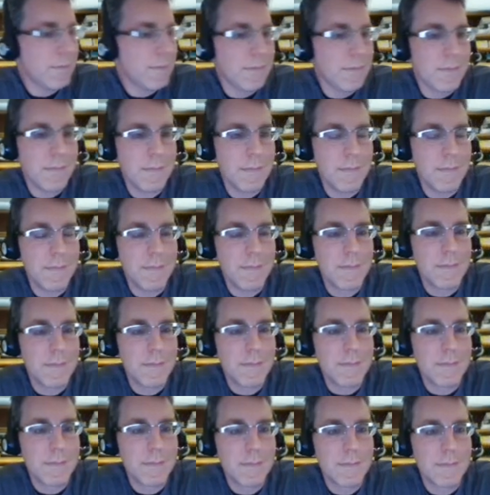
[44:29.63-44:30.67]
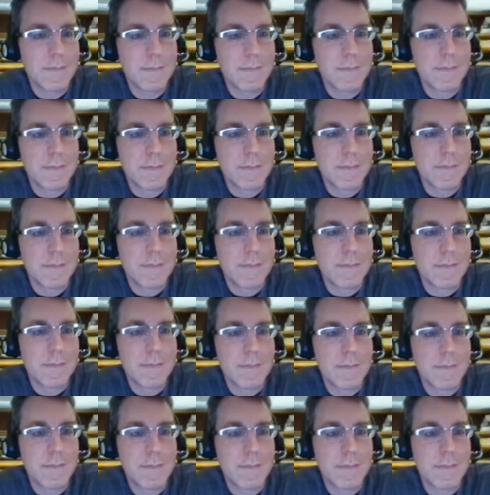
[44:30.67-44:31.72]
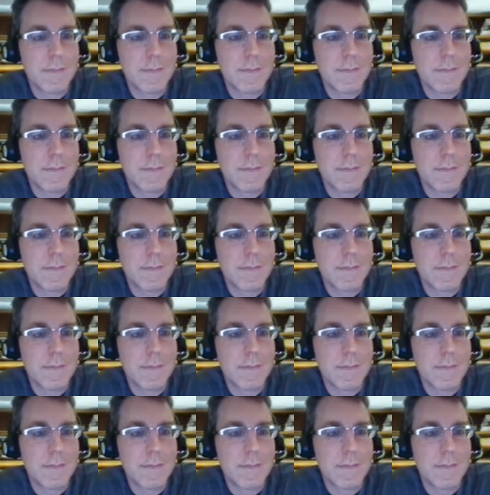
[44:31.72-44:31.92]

(silent)